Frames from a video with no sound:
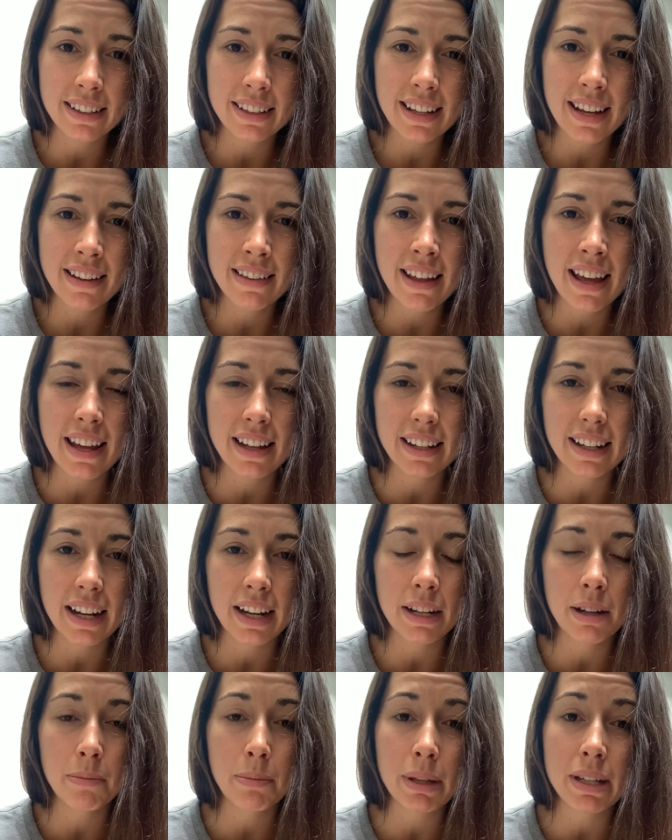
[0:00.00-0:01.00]
And that
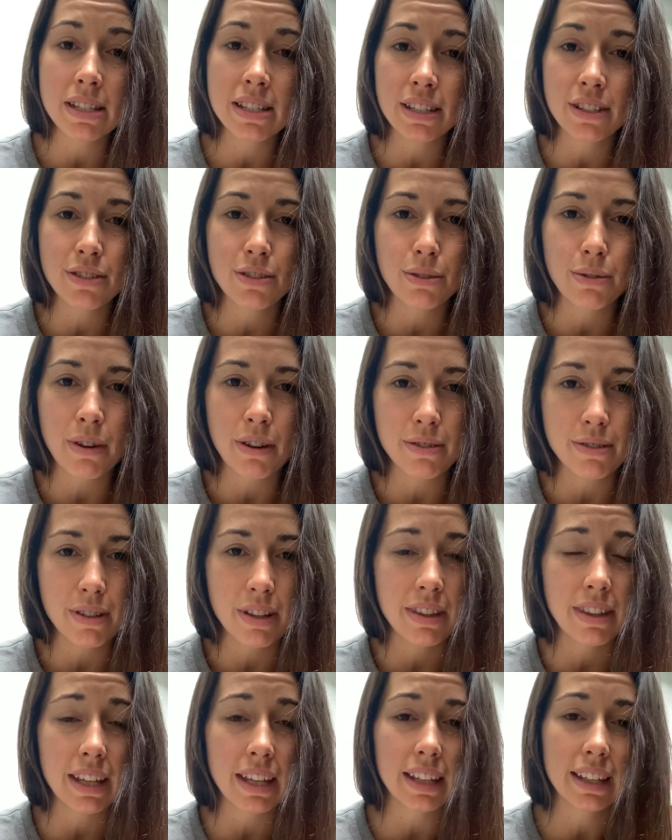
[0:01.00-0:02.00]
kind of bleeds into also, I
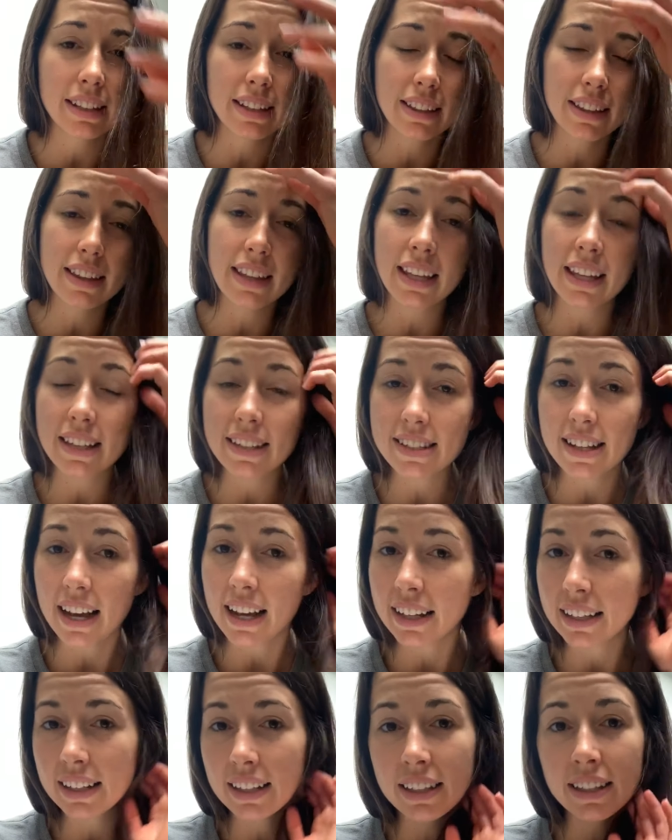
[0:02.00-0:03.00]
think, the
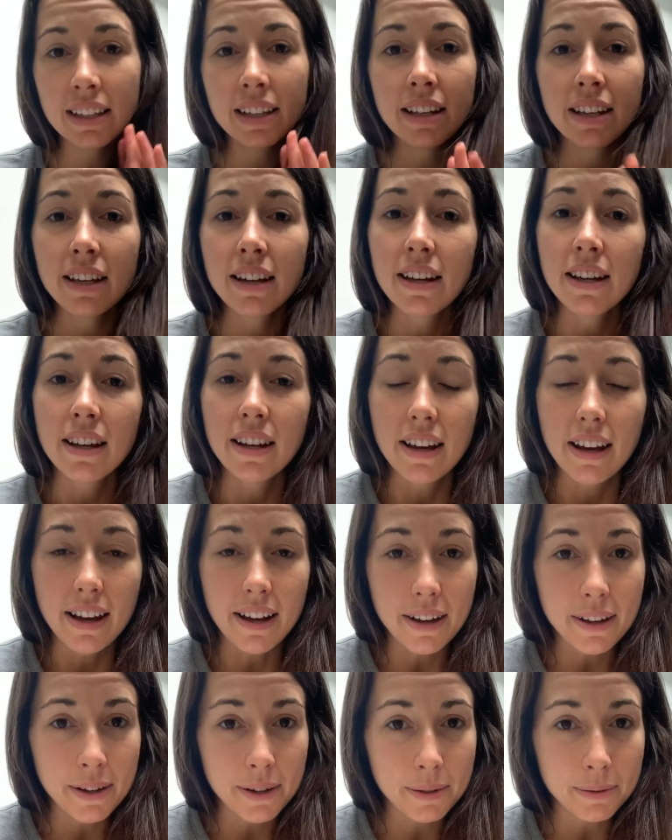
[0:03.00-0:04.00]
anxiety,
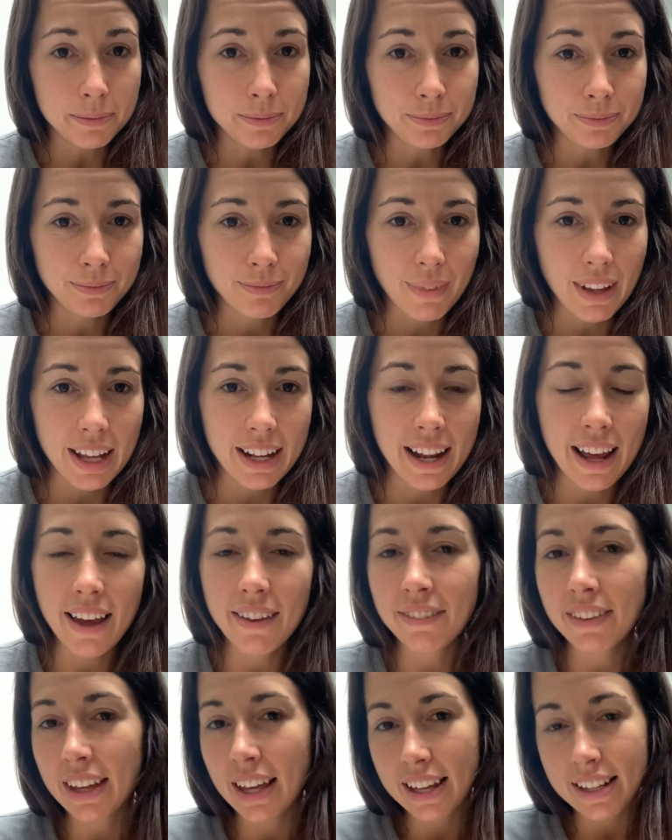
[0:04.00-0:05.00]
and
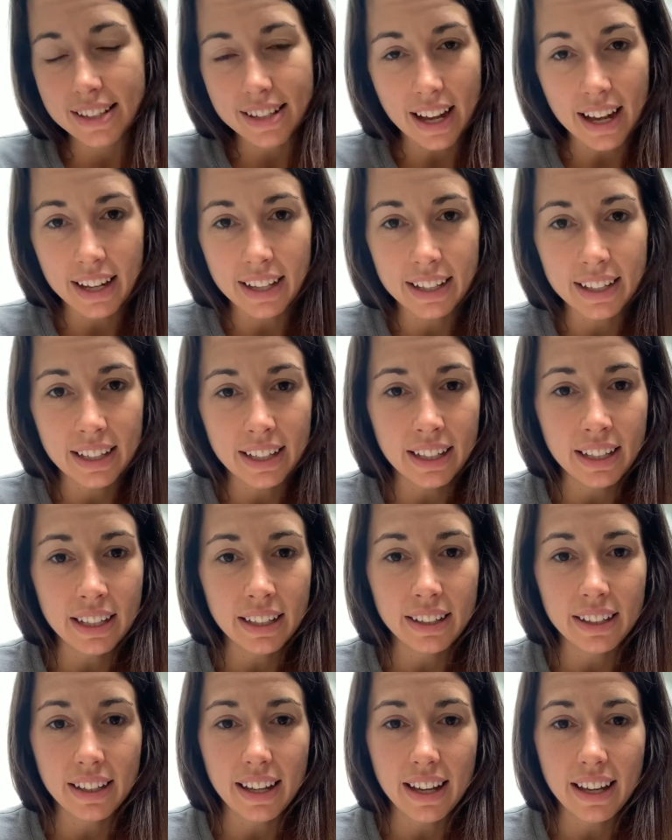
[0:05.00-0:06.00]
having
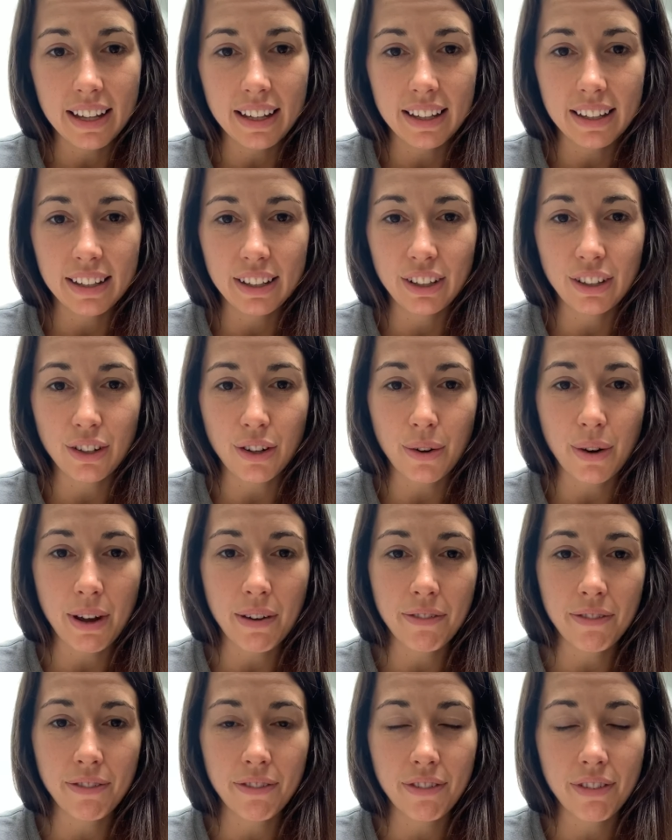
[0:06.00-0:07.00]
anxiety, you know,
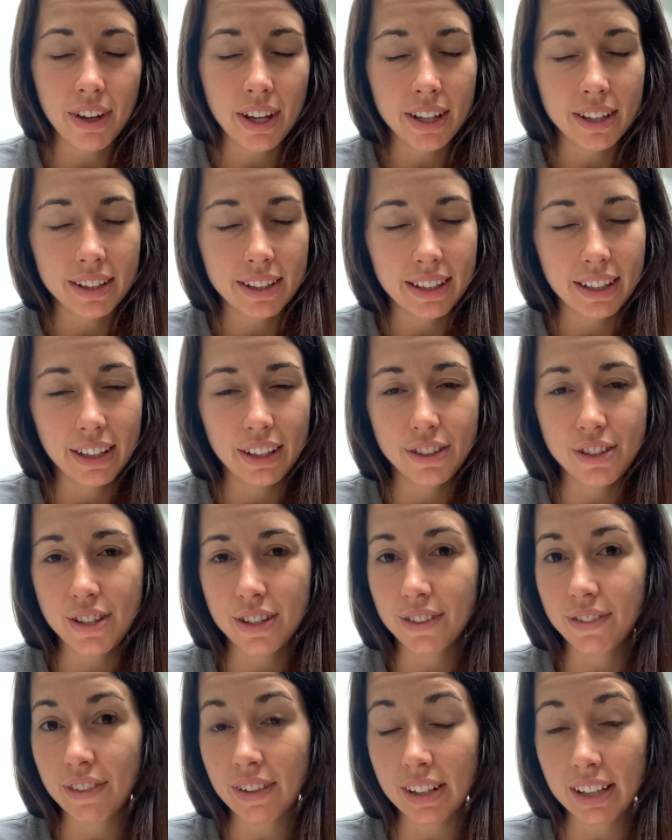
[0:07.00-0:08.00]
if you
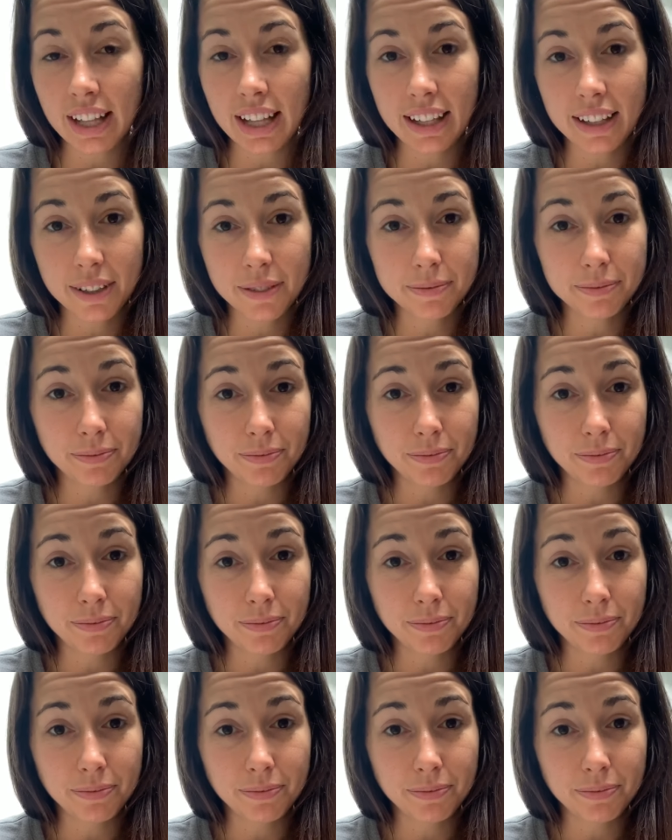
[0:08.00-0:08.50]
just feel like